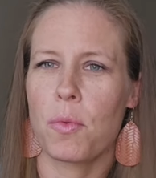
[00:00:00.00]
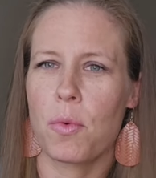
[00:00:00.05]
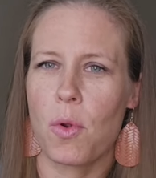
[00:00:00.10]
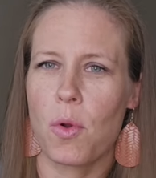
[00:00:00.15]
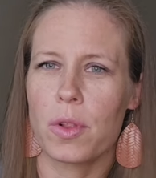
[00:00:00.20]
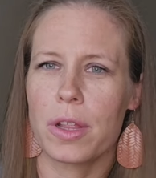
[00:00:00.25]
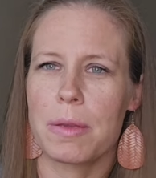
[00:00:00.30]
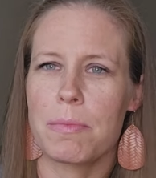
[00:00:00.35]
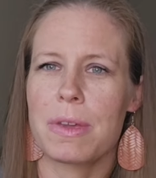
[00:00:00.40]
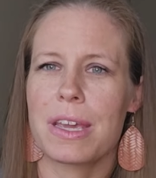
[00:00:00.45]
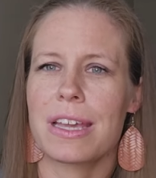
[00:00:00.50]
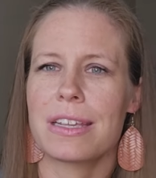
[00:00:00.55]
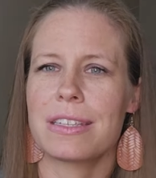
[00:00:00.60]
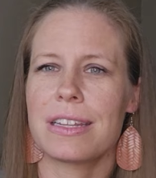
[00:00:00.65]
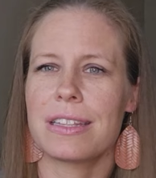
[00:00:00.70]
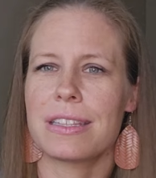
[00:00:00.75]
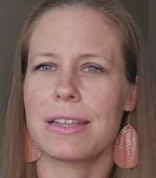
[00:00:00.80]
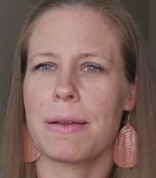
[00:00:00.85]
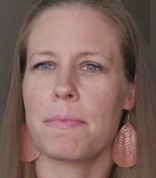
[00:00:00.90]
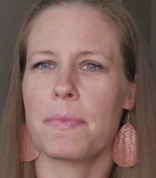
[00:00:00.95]
rolling because
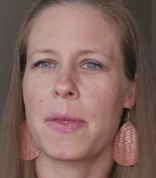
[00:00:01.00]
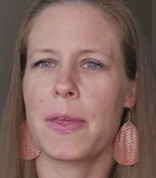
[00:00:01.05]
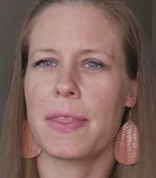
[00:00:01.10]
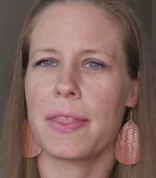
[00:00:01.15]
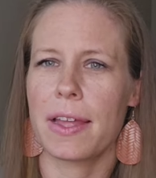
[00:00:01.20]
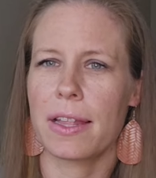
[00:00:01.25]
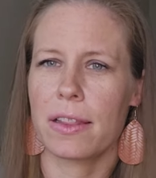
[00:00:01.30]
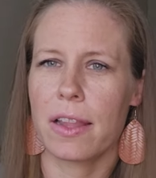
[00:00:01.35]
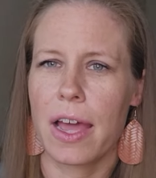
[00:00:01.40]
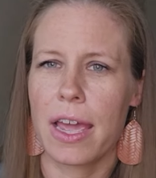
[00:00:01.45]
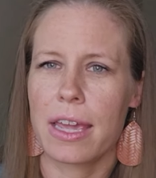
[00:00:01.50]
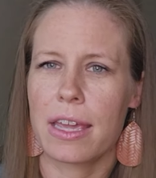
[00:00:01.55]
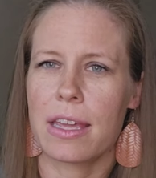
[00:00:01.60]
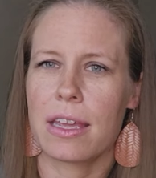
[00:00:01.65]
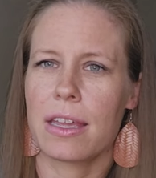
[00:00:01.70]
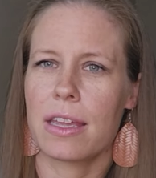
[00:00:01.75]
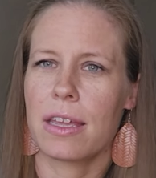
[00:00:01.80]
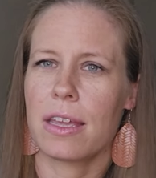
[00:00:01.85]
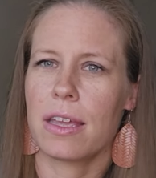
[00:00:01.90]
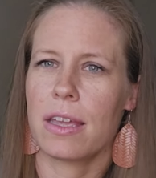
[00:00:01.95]
it's something that like
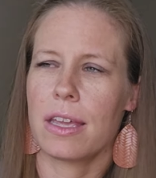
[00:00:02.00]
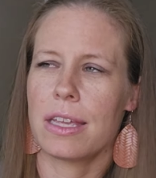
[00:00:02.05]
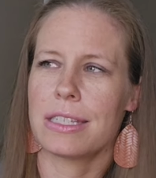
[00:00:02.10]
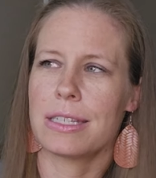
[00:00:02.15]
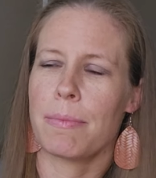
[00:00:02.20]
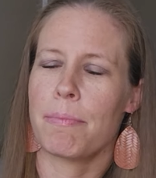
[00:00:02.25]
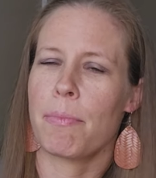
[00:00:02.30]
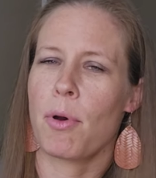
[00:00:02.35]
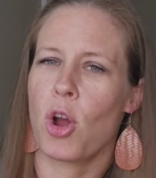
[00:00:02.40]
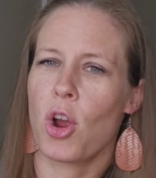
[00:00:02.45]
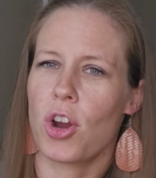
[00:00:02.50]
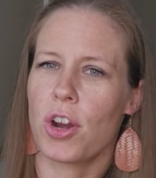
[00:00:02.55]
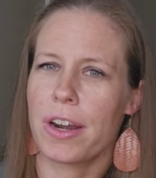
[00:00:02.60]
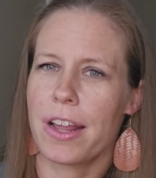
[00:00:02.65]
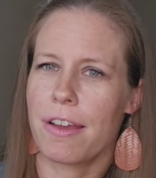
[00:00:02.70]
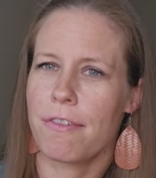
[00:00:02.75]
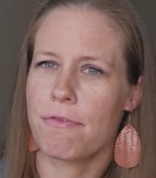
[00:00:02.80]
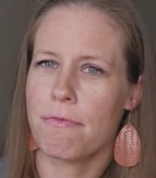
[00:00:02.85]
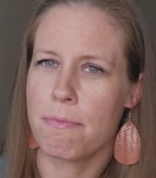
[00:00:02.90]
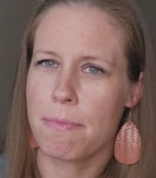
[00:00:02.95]
is a part
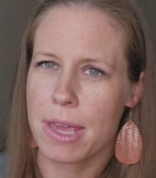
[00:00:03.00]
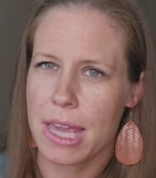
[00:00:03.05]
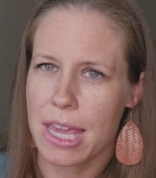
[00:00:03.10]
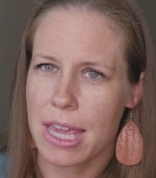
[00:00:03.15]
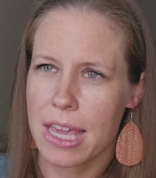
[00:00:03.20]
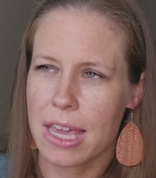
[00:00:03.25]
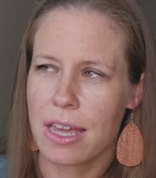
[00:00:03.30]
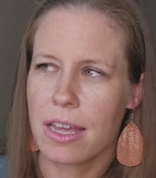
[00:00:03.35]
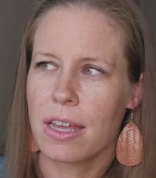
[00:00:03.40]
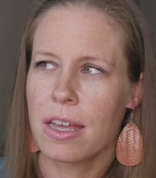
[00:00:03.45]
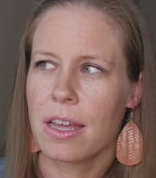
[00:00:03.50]
of me